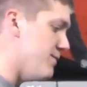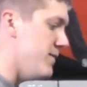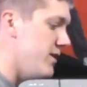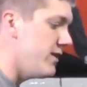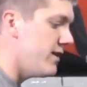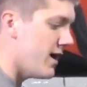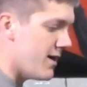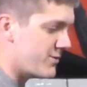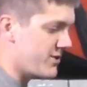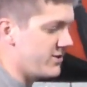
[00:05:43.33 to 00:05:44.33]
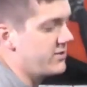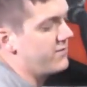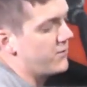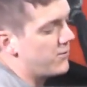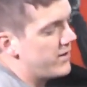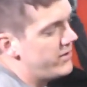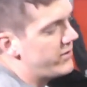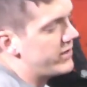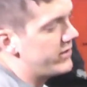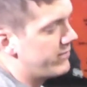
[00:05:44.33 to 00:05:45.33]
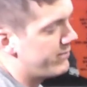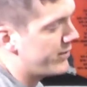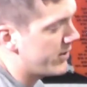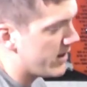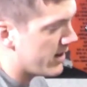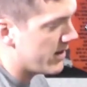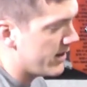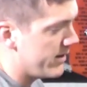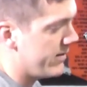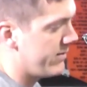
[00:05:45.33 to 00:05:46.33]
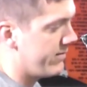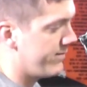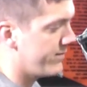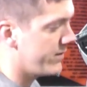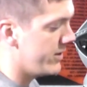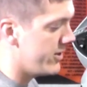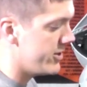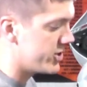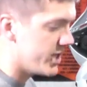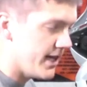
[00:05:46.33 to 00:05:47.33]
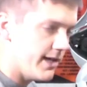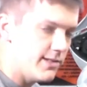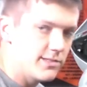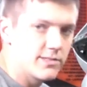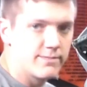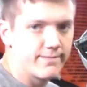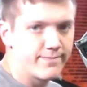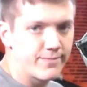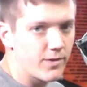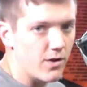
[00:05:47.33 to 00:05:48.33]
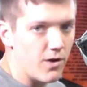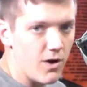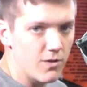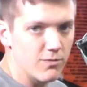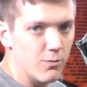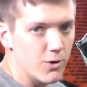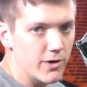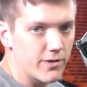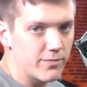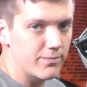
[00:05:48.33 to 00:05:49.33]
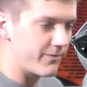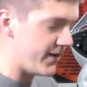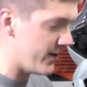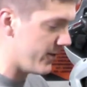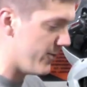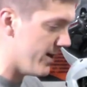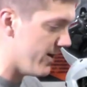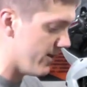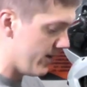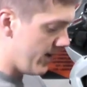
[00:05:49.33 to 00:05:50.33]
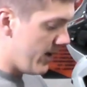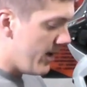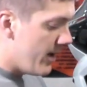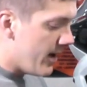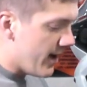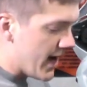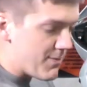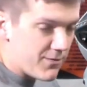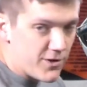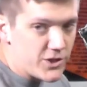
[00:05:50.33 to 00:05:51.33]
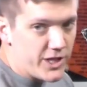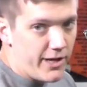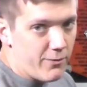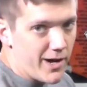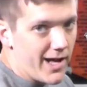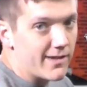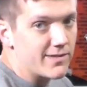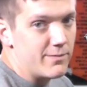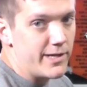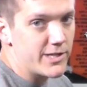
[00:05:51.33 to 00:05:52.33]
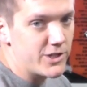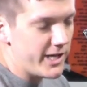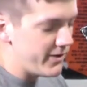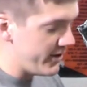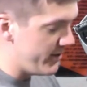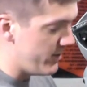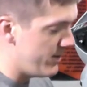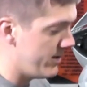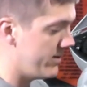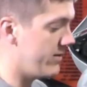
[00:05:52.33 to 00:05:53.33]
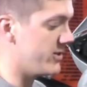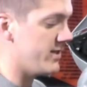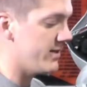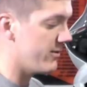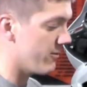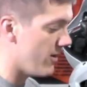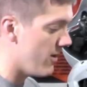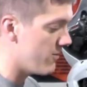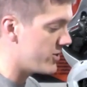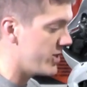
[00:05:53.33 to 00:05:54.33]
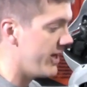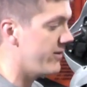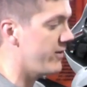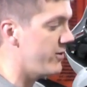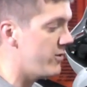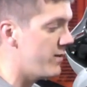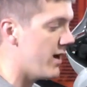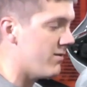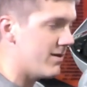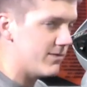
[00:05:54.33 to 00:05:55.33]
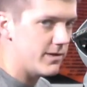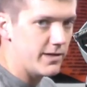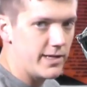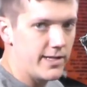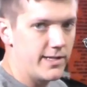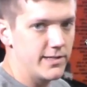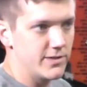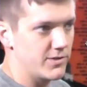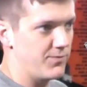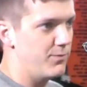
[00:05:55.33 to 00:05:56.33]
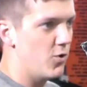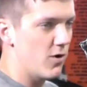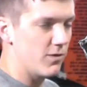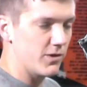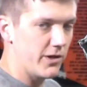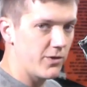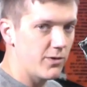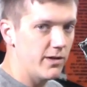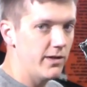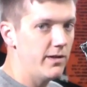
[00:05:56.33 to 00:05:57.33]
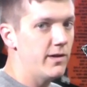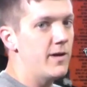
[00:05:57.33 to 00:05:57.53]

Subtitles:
million options for what you can put on, your chains. All of them work fairly well. I prefer chain wax. They make a chain lube. There's nothing wrong with chain lube, however, it is more of a liquid.